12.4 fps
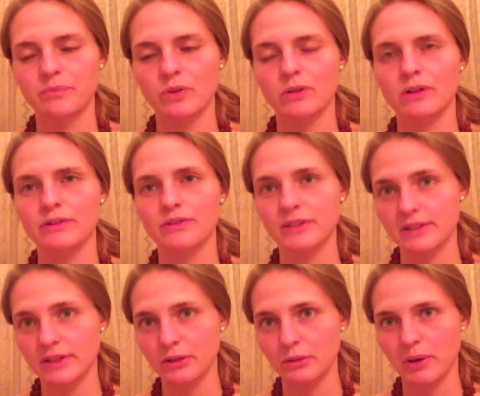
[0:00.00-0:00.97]
or
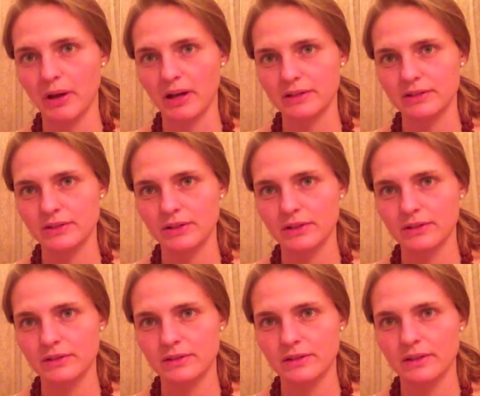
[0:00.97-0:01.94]
physical
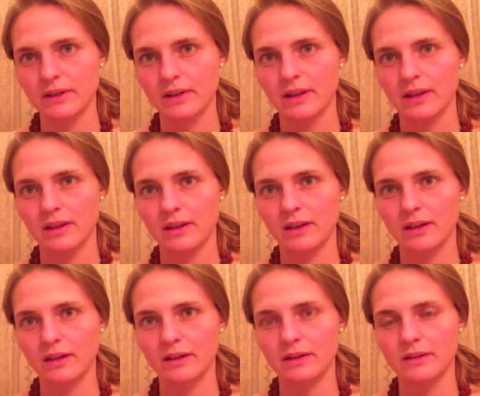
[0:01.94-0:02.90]
postures,
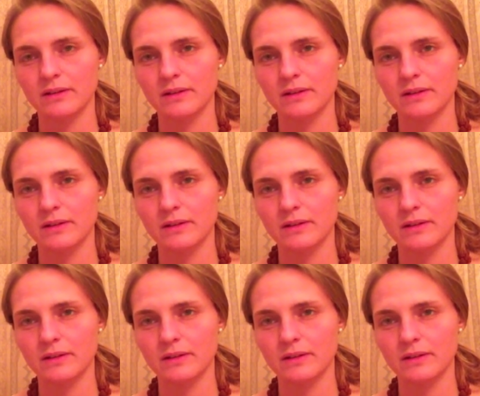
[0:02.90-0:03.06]
the